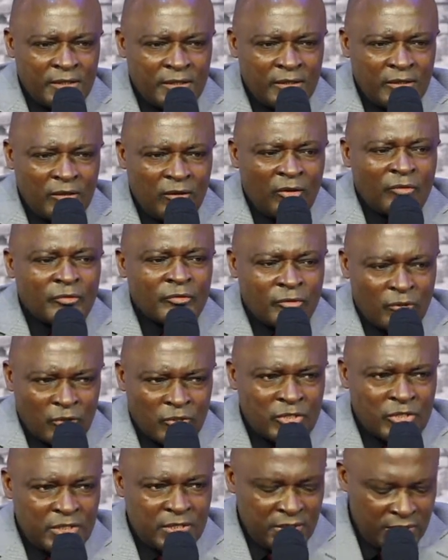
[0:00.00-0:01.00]
of
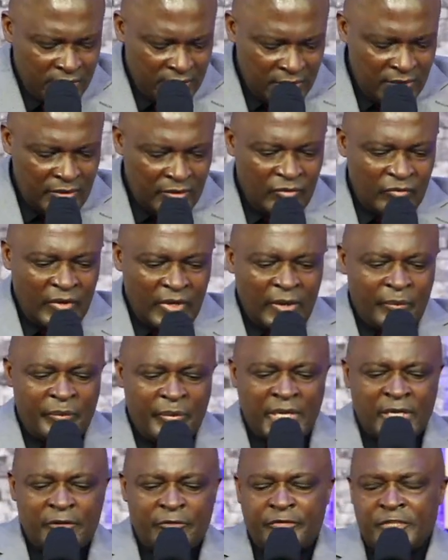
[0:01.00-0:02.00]
those very
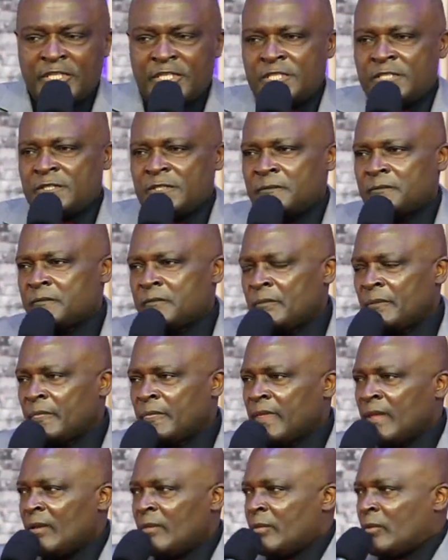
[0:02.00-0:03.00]
benefits.
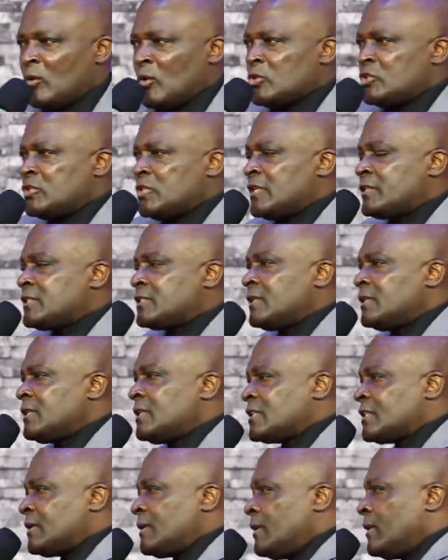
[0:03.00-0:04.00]
Because this,
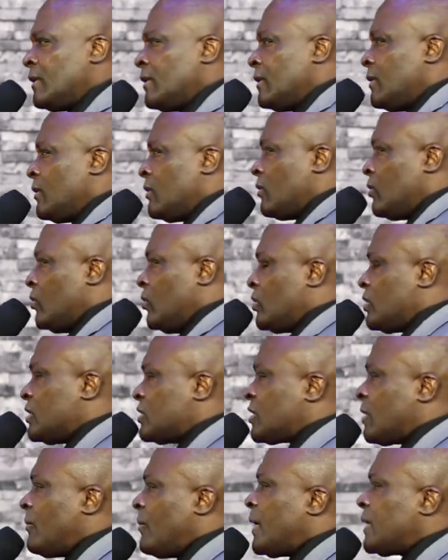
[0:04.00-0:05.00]
this you know, the
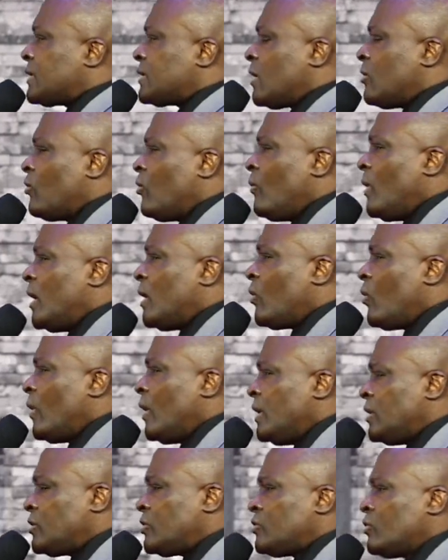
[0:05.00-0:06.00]
Samaritan woman,
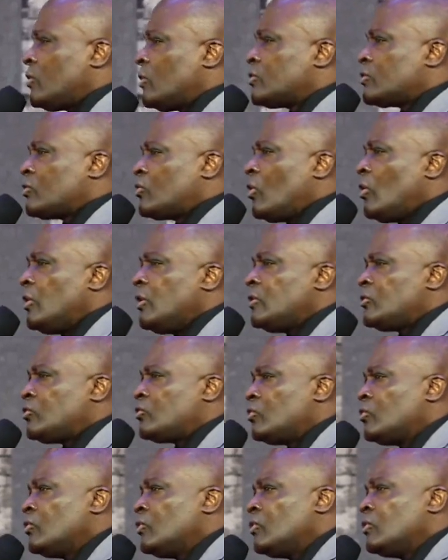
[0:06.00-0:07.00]
when she was going
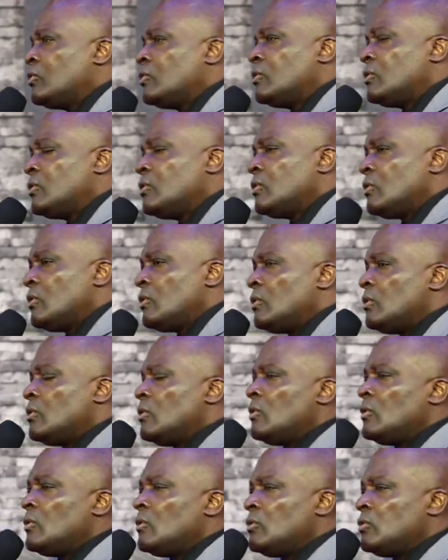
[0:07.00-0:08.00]
to,
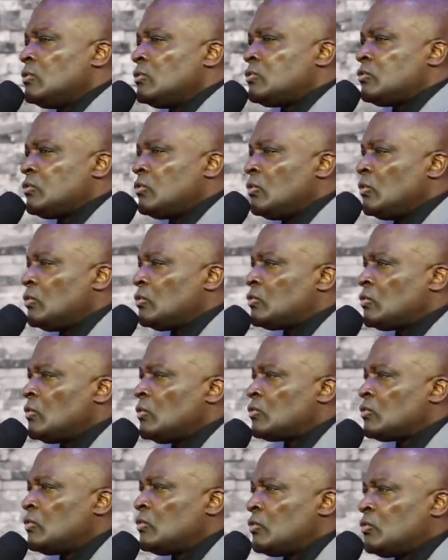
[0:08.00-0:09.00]
to, to,
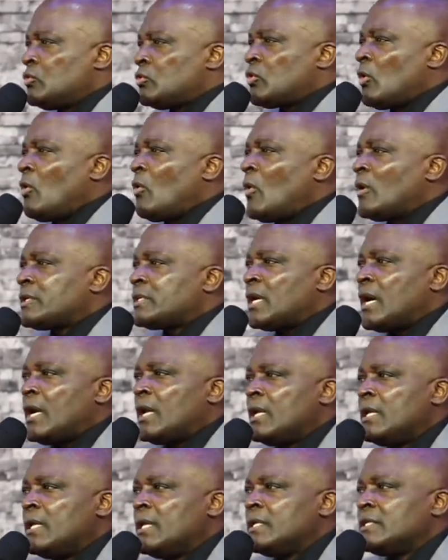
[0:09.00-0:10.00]
to draw water,
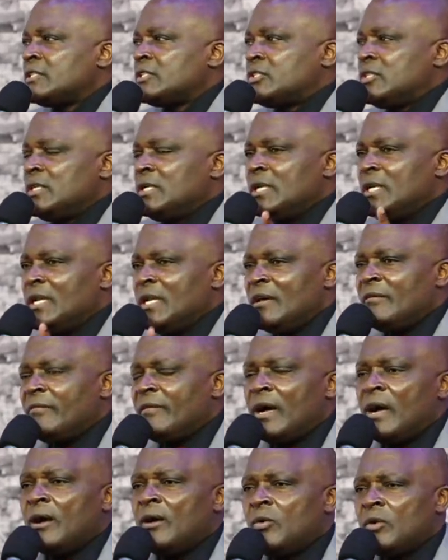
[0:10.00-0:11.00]
she
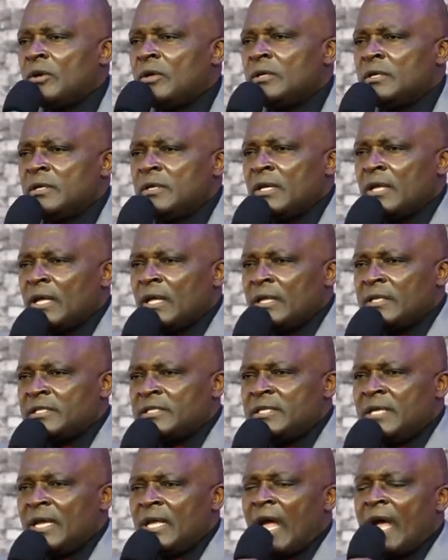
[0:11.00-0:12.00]
never
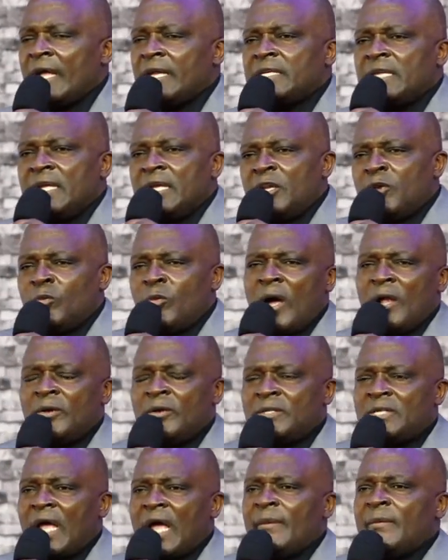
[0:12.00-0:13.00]
she, at any one
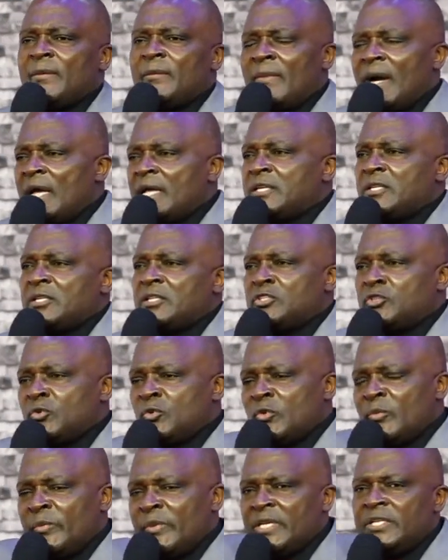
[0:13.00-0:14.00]
time, imagine she would
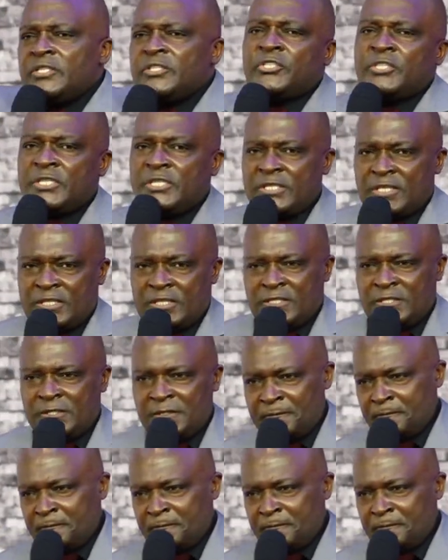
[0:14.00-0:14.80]
meet Jesus.